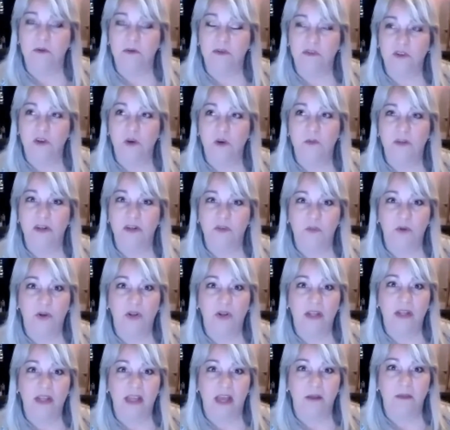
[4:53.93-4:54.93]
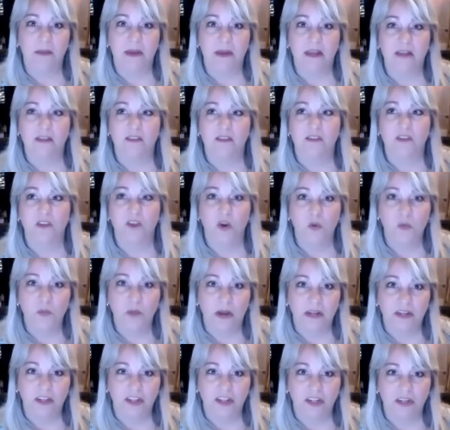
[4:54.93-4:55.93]
so much pulling on me and so
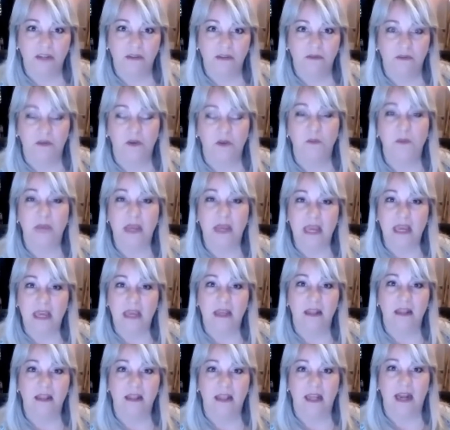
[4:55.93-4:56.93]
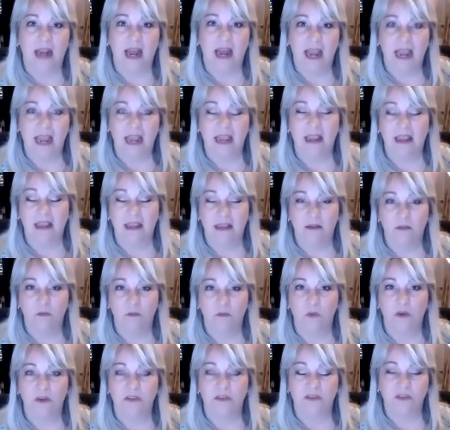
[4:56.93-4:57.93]
much for me that I
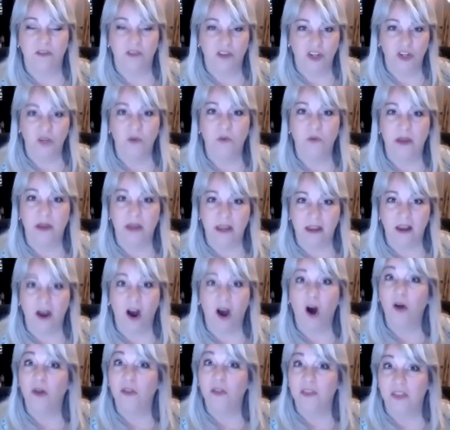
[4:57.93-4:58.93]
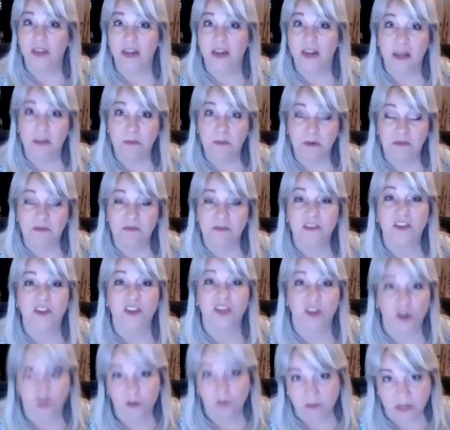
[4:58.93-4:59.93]
was doing, all in the name of
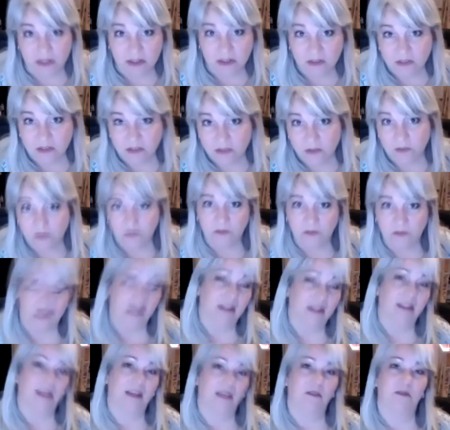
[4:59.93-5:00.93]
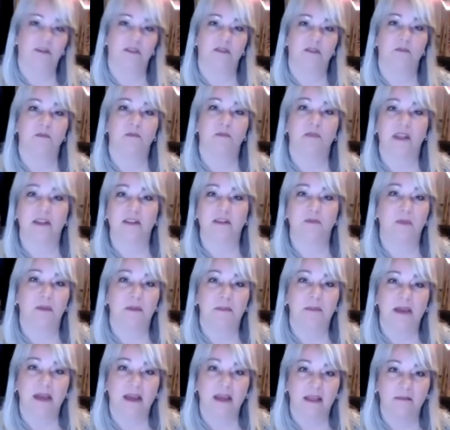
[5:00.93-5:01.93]
service, right? That was, that's my
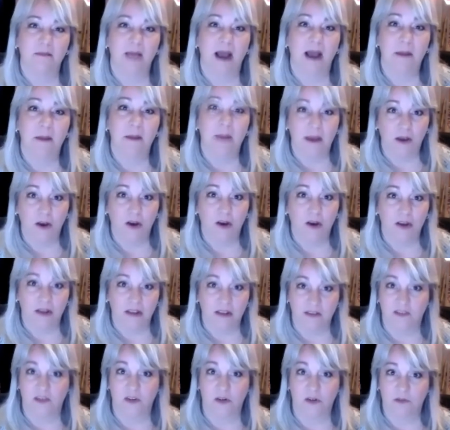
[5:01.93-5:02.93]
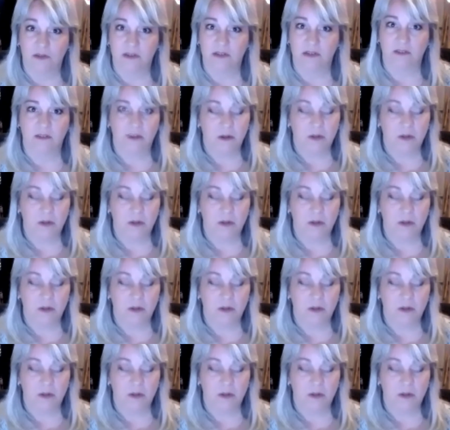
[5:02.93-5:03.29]
big, my big hook is service.